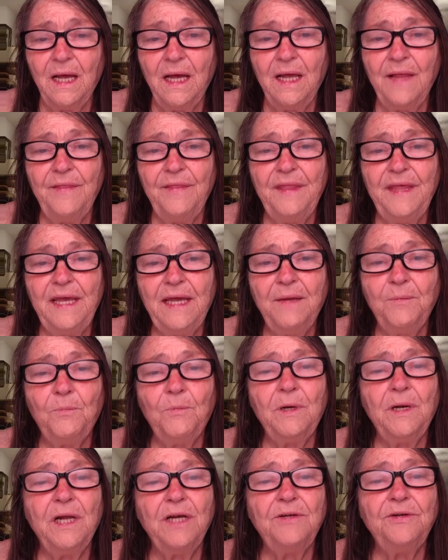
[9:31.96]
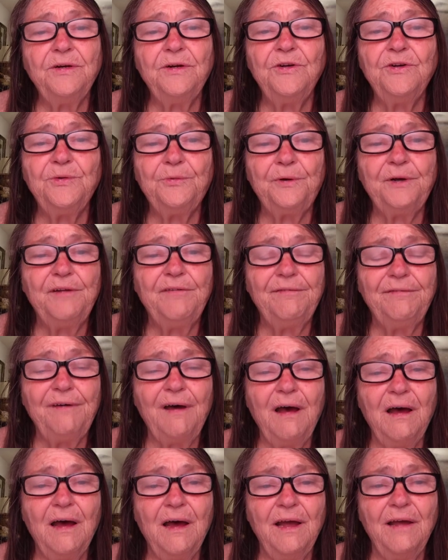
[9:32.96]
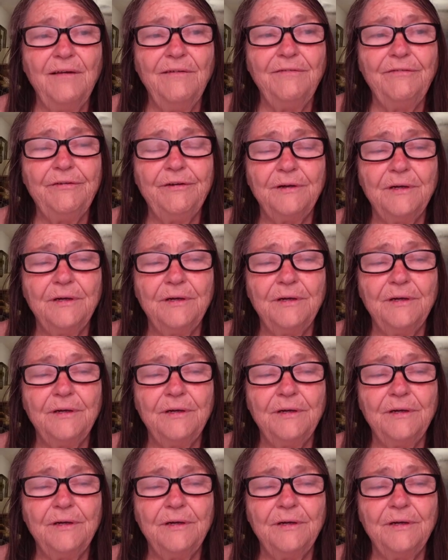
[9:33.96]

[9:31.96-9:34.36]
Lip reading: And then when I turned 25,